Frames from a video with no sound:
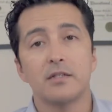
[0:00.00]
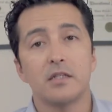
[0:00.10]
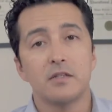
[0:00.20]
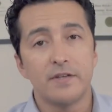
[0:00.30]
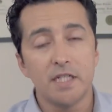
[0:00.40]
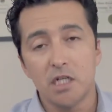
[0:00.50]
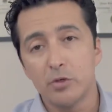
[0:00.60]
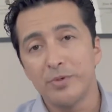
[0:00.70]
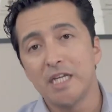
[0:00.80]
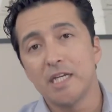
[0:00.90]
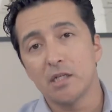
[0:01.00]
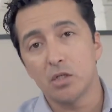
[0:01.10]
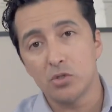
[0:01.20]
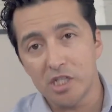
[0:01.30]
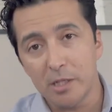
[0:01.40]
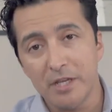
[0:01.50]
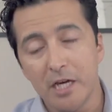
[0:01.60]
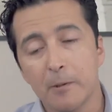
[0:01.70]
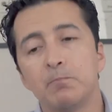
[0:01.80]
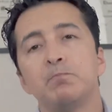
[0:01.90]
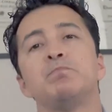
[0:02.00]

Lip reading: than the phentermine and Cusimia.